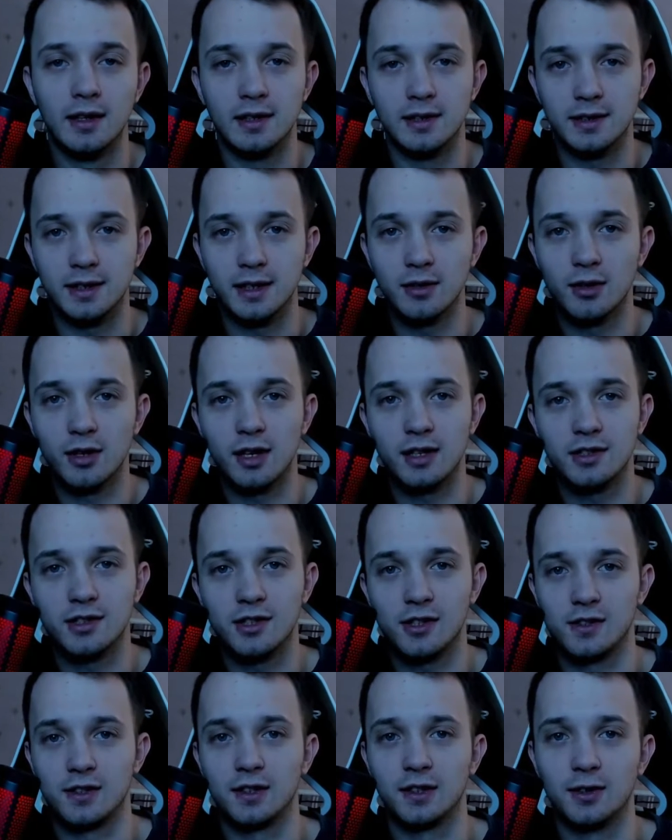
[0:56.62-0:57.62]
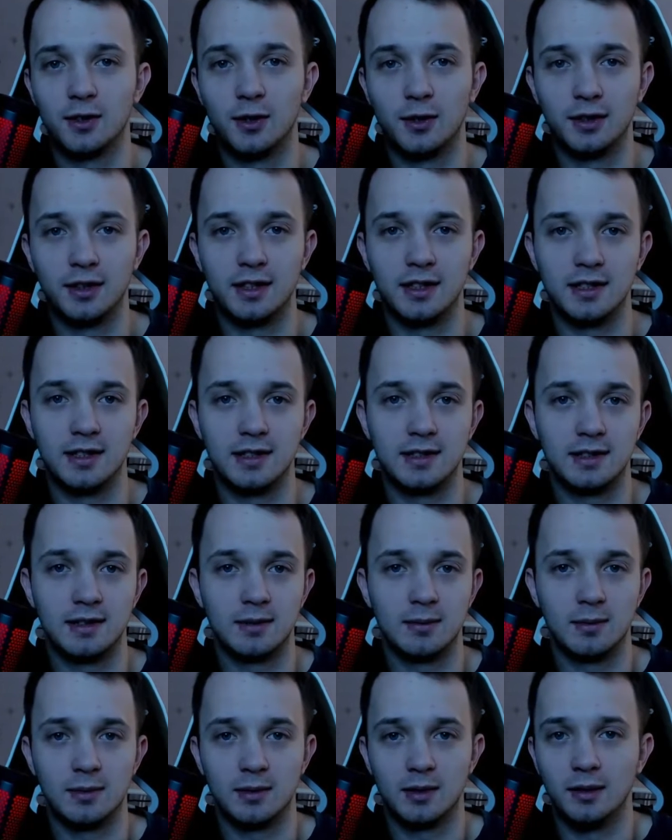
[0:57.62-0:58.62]
then you can just ignore
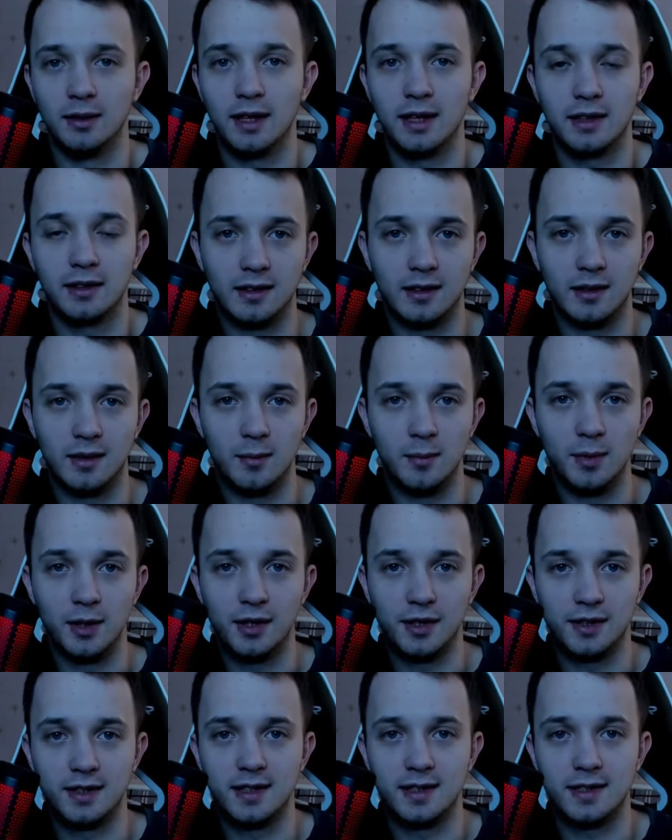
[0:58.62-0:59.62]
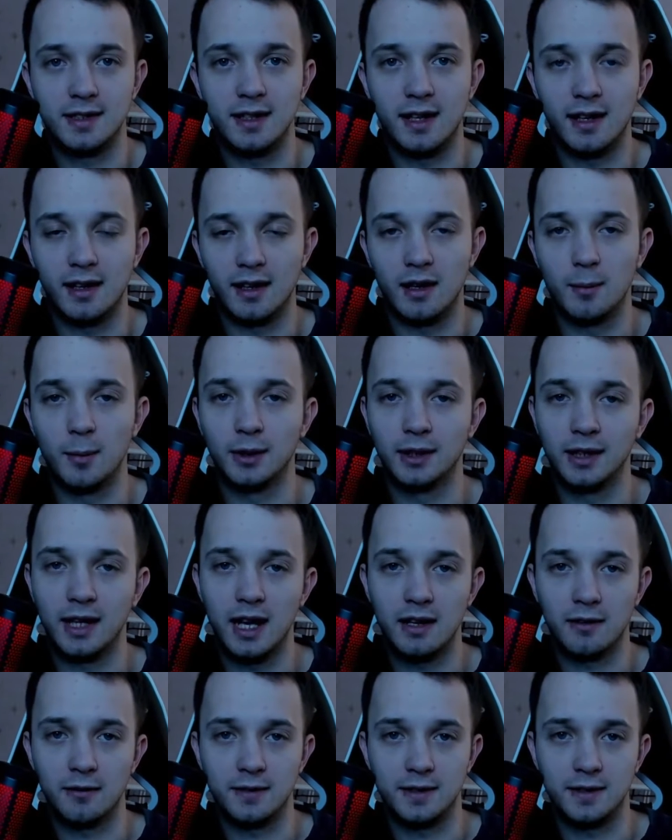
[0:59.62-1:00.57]
this letter because it's not an obligative